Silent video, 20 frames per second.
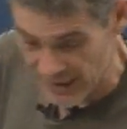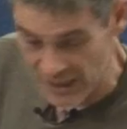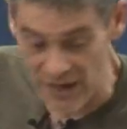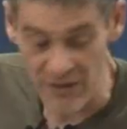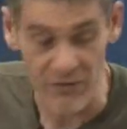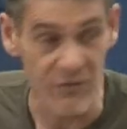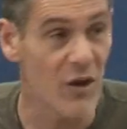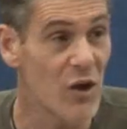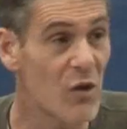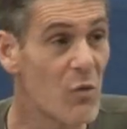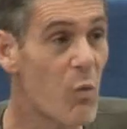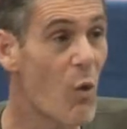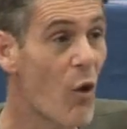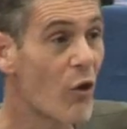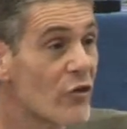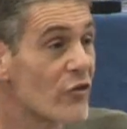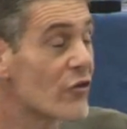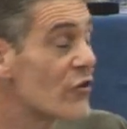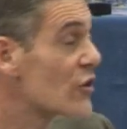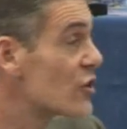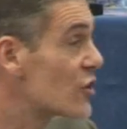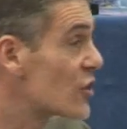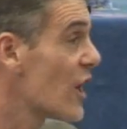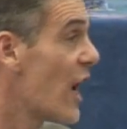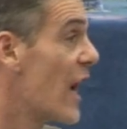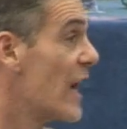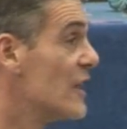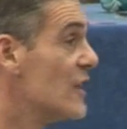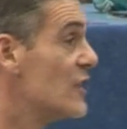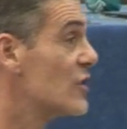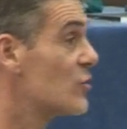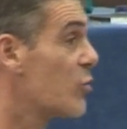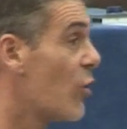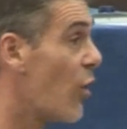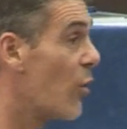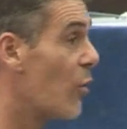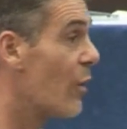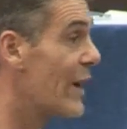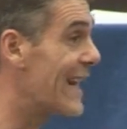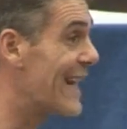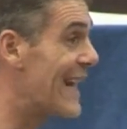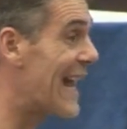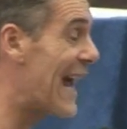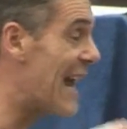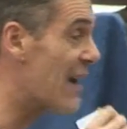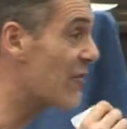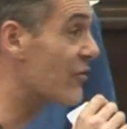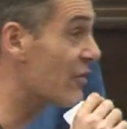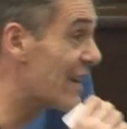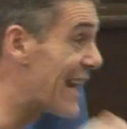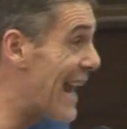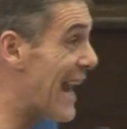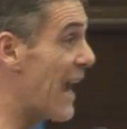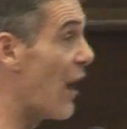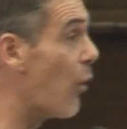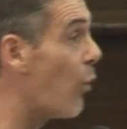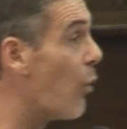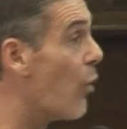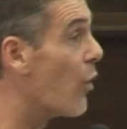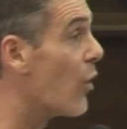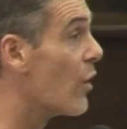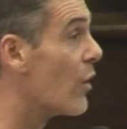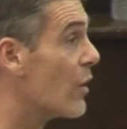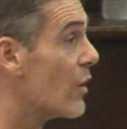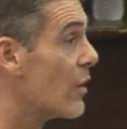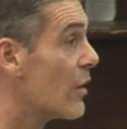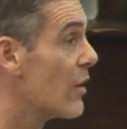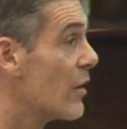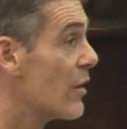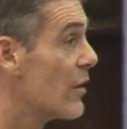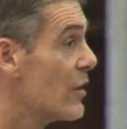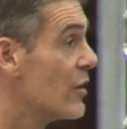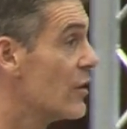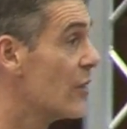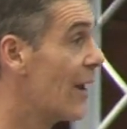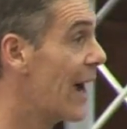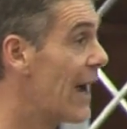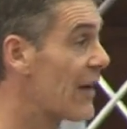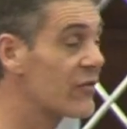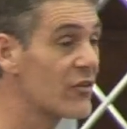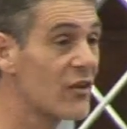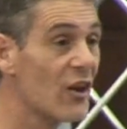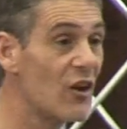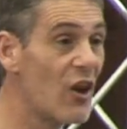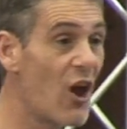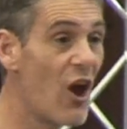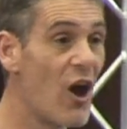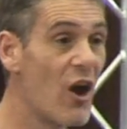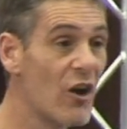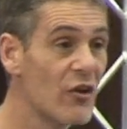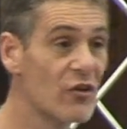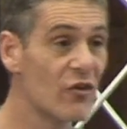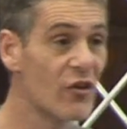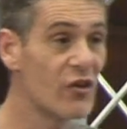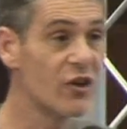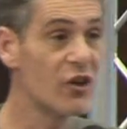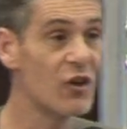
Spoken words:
If you want to change what we have now, you have to learn to